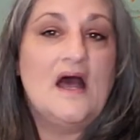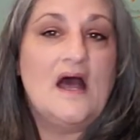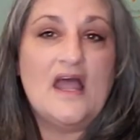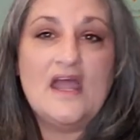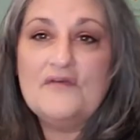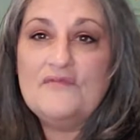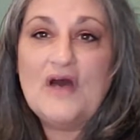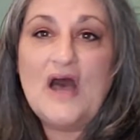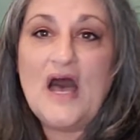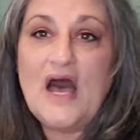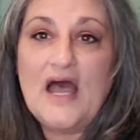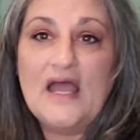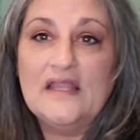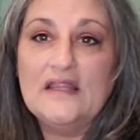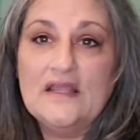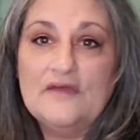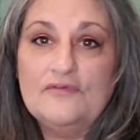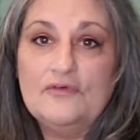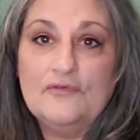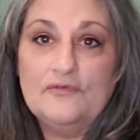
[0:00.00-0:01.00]
I have a
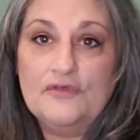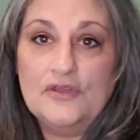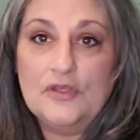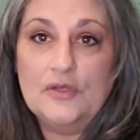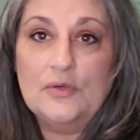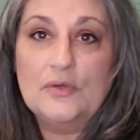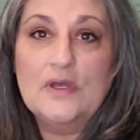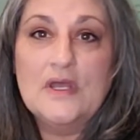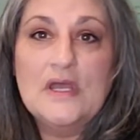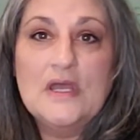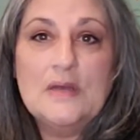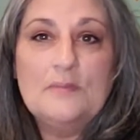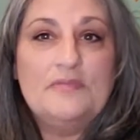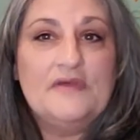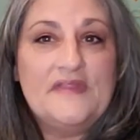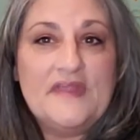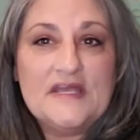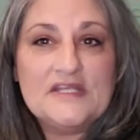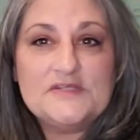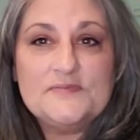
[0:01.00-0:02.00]
high-level view,
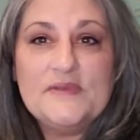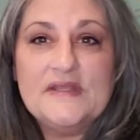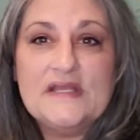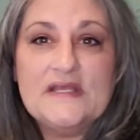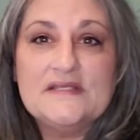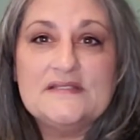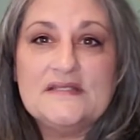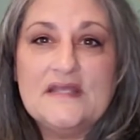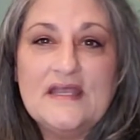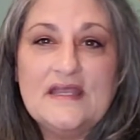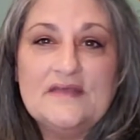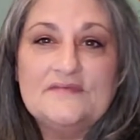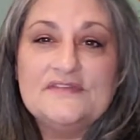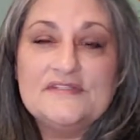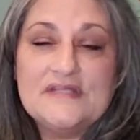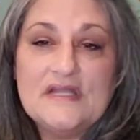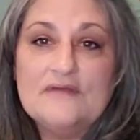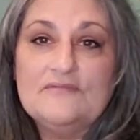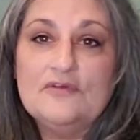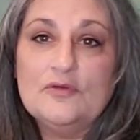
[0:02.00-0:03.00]
but that's because I have
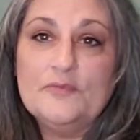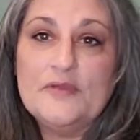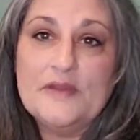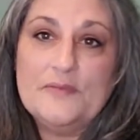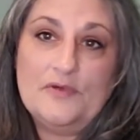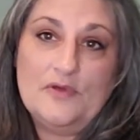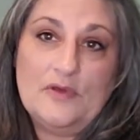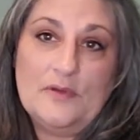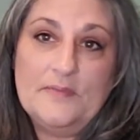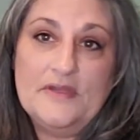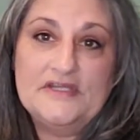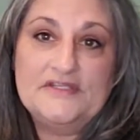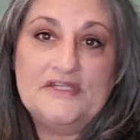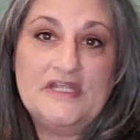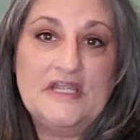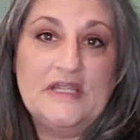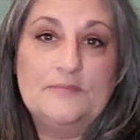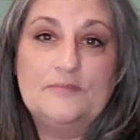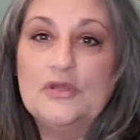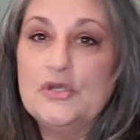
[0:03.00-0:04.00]
several people on my
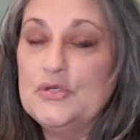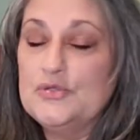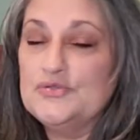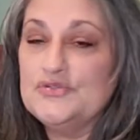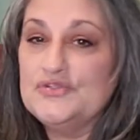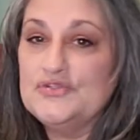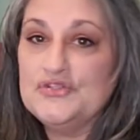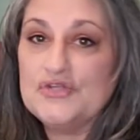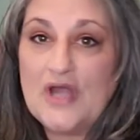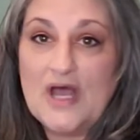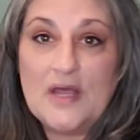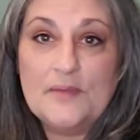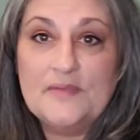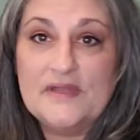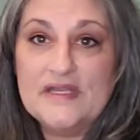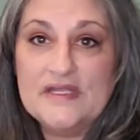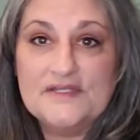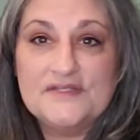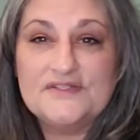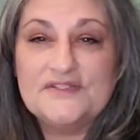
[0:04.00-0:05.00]
team whose job
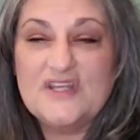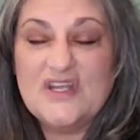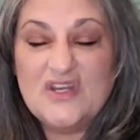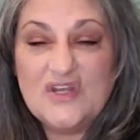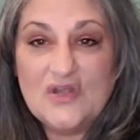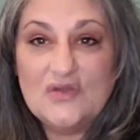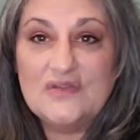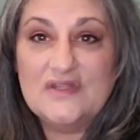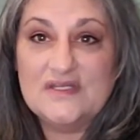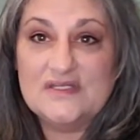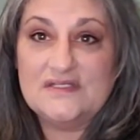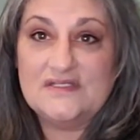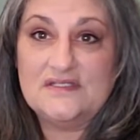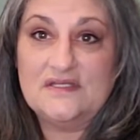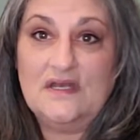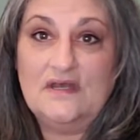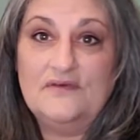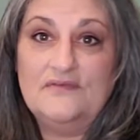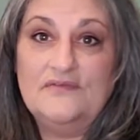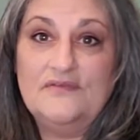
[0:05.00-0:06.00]
it is to know this
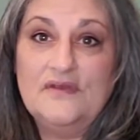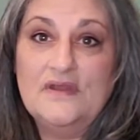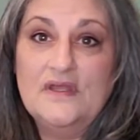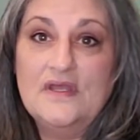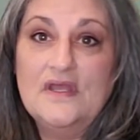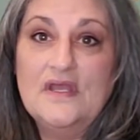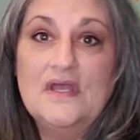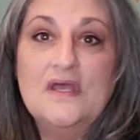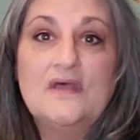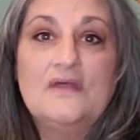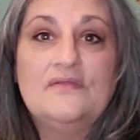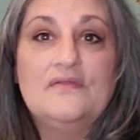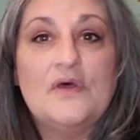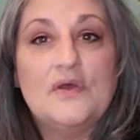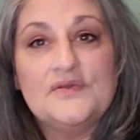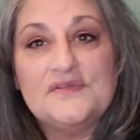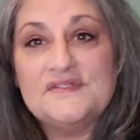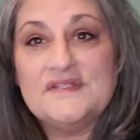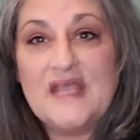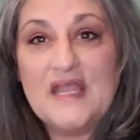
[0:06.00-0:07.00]
stuff.
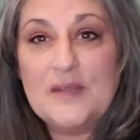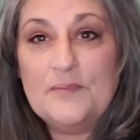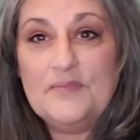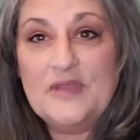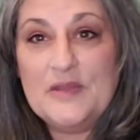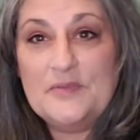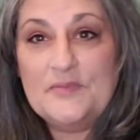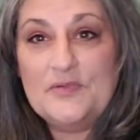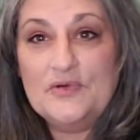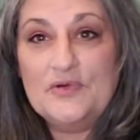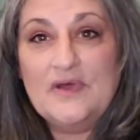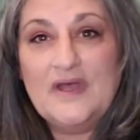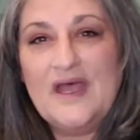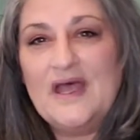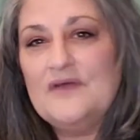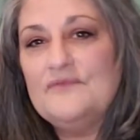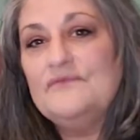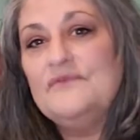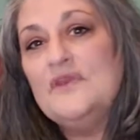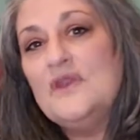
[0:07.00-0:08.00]
Those same people
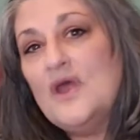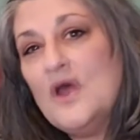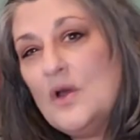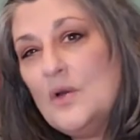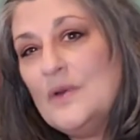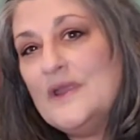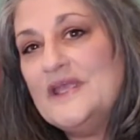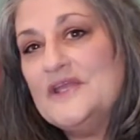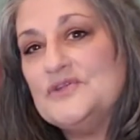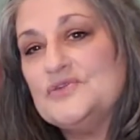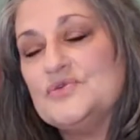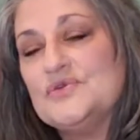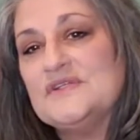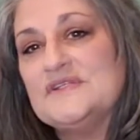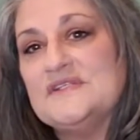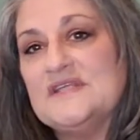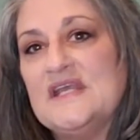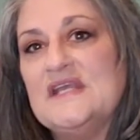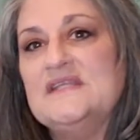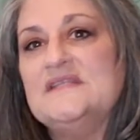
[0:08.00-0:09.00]
have no
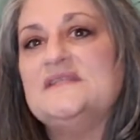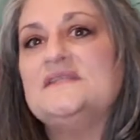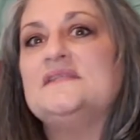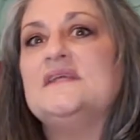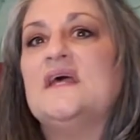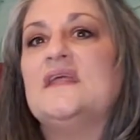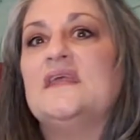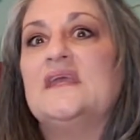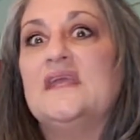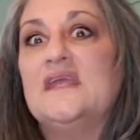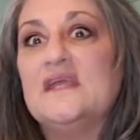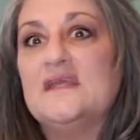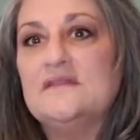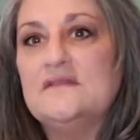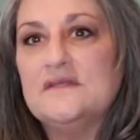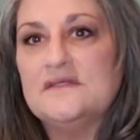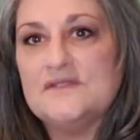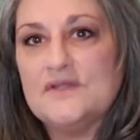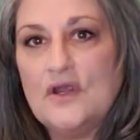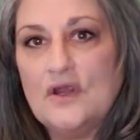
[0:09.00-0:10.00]
interest in selling in
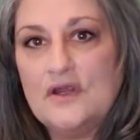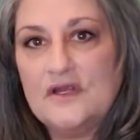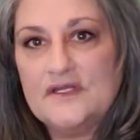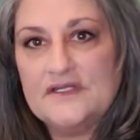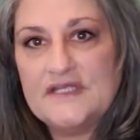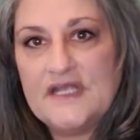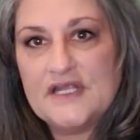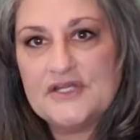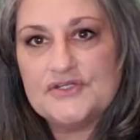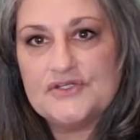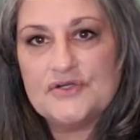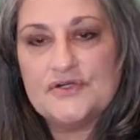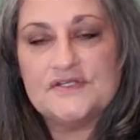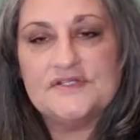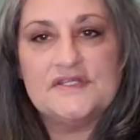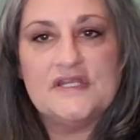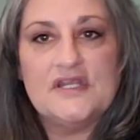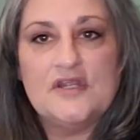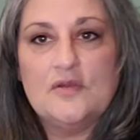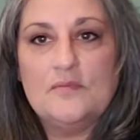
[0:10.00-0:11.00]
this architecture to
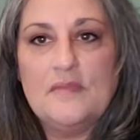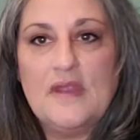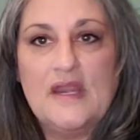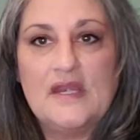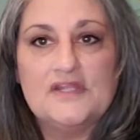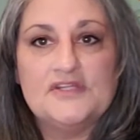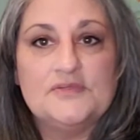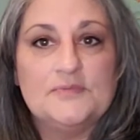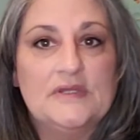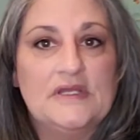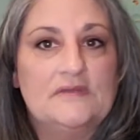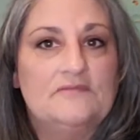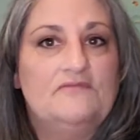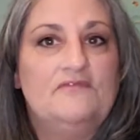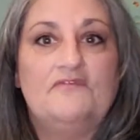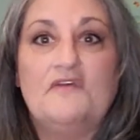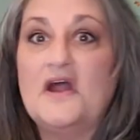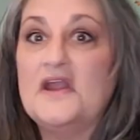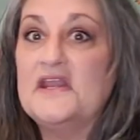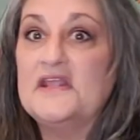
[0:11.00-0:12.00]
senior management,
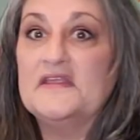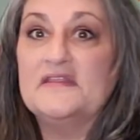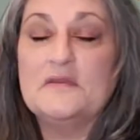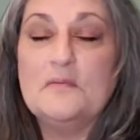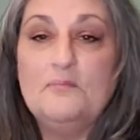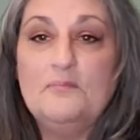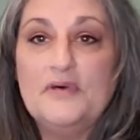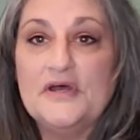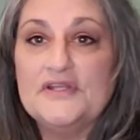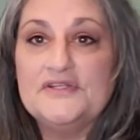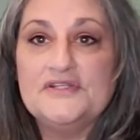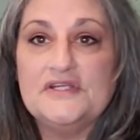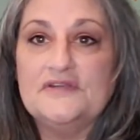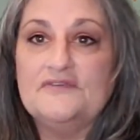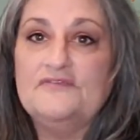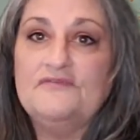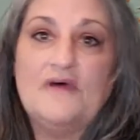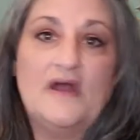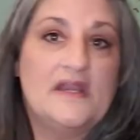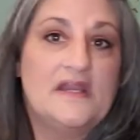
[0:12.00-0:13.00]
finding the
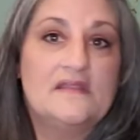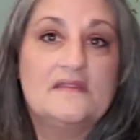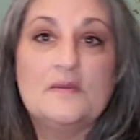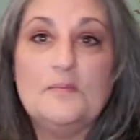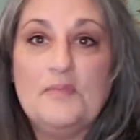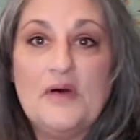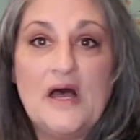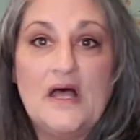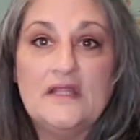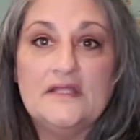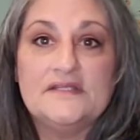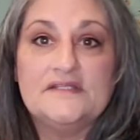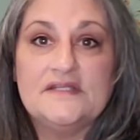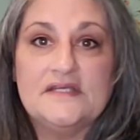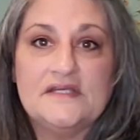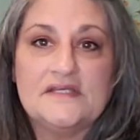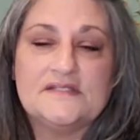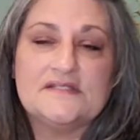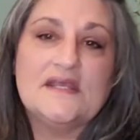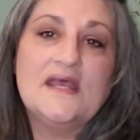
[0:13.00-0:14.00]
budget, fighting the
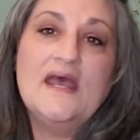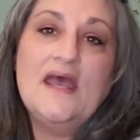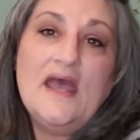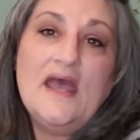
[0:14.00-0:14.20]
politics,